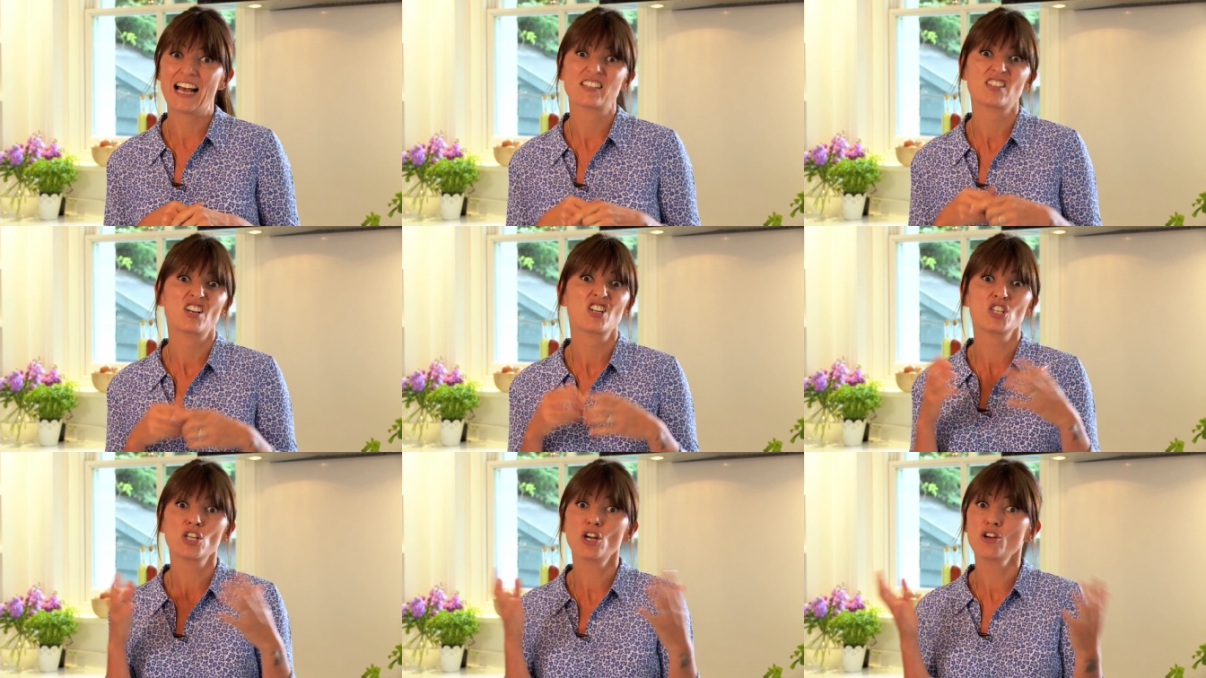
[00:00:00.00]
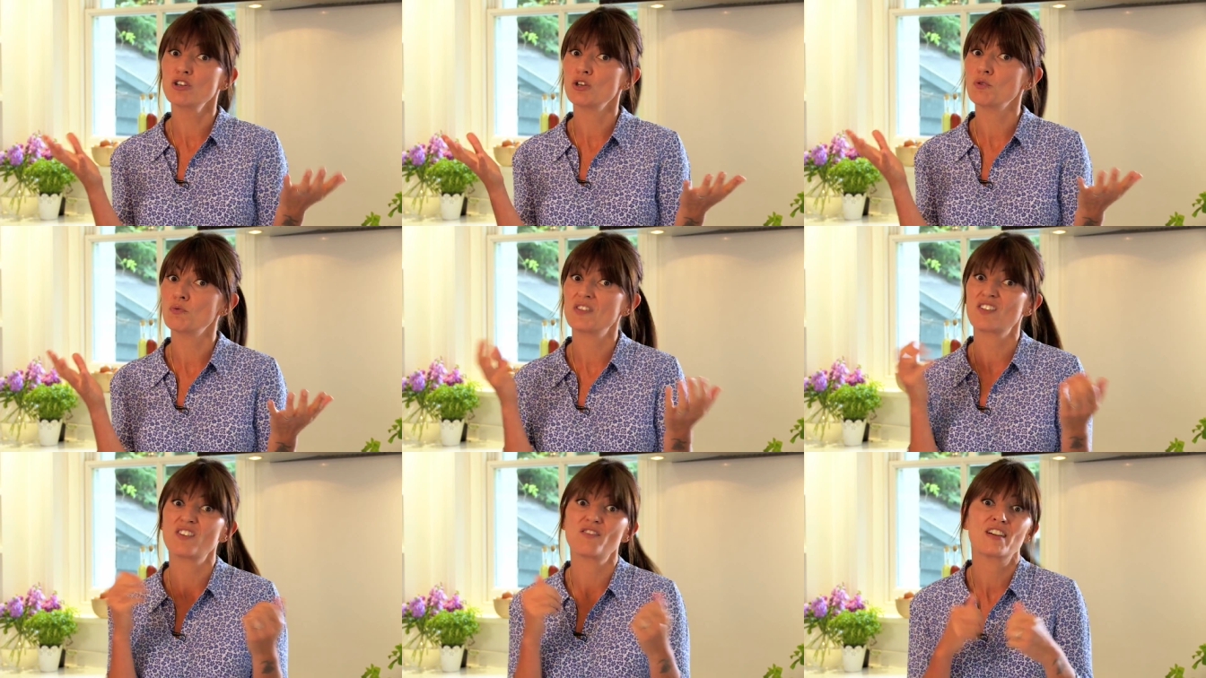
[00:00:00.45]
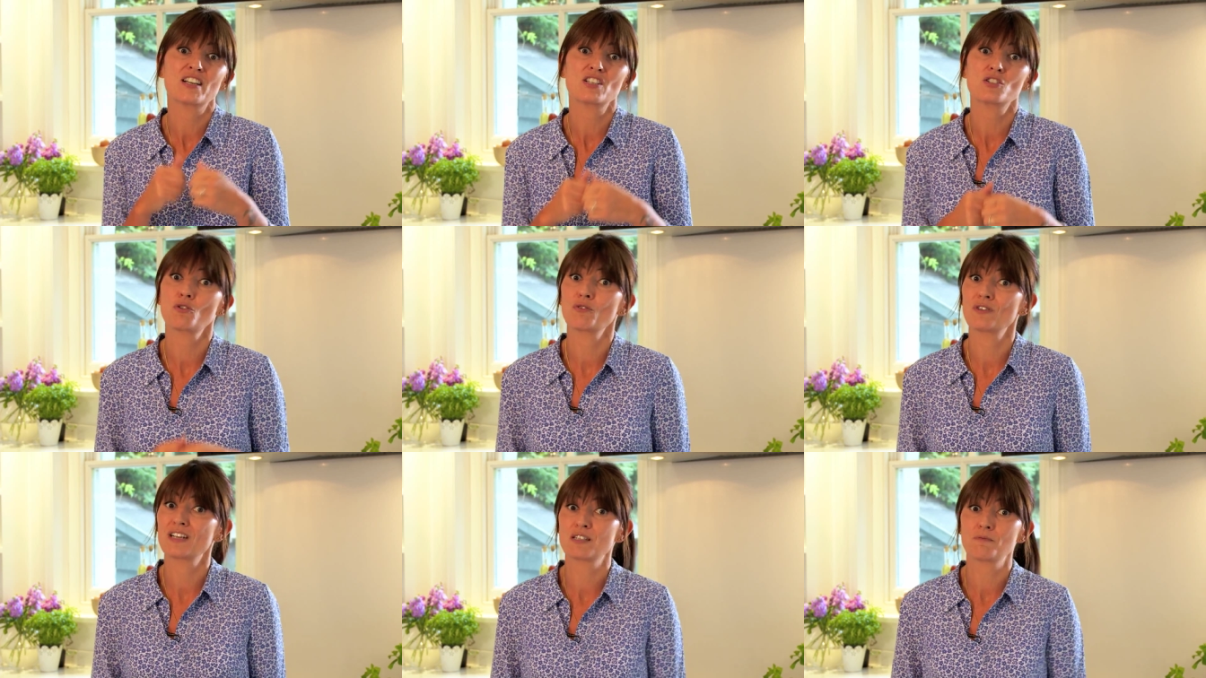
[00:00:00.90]
as I show you with the
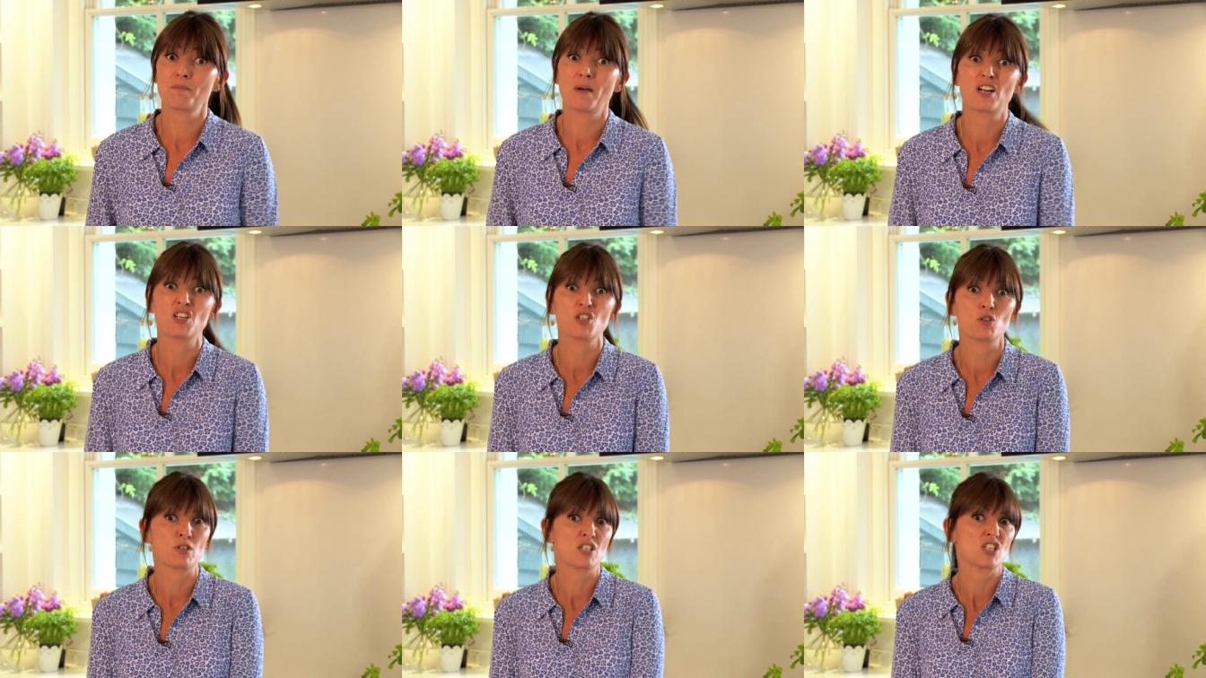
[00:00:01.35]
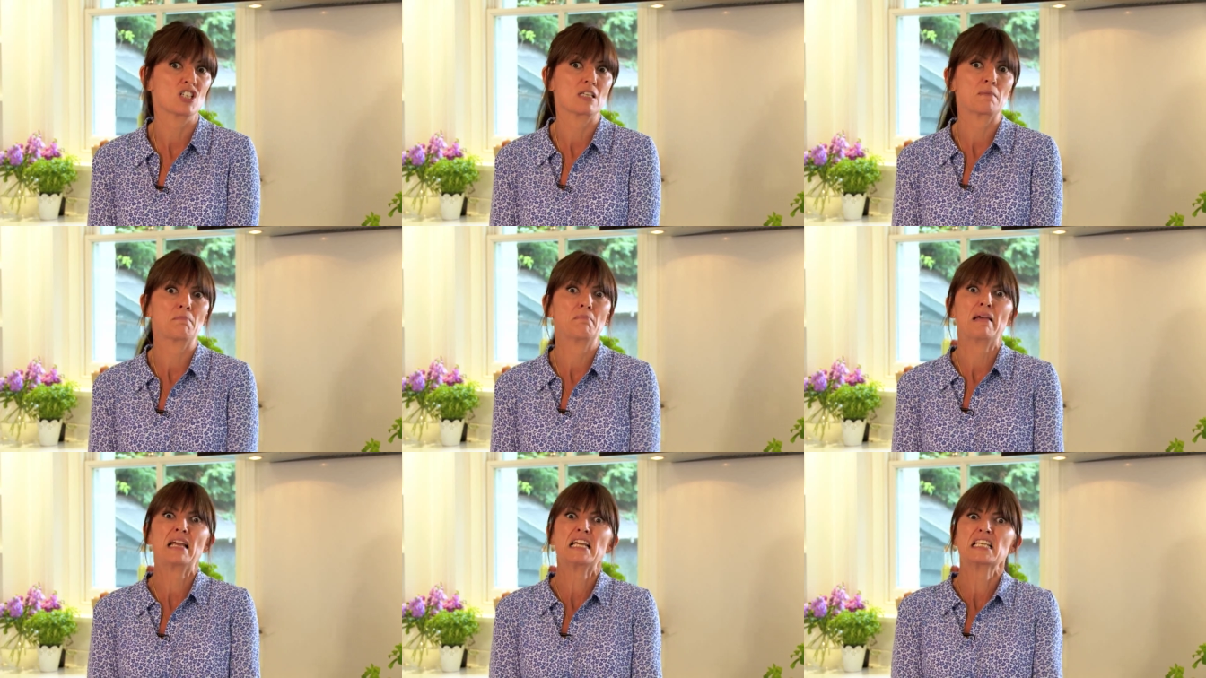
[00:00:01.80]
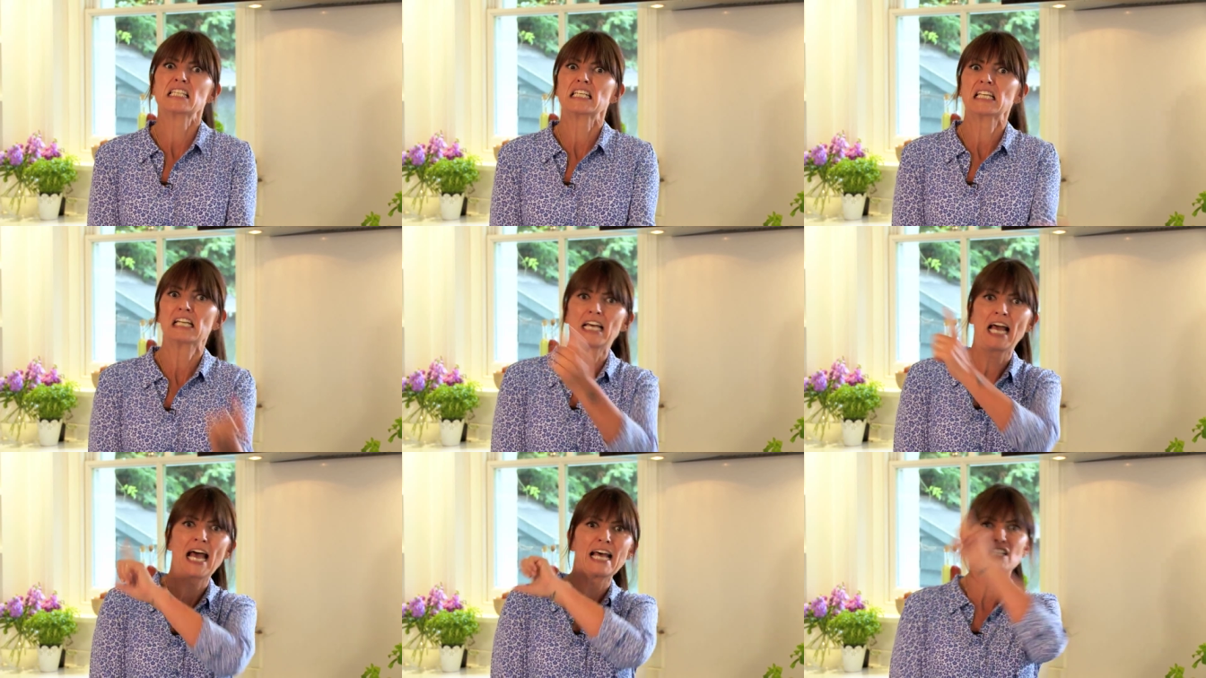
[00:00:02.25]
Victoria sponge which is amazing and it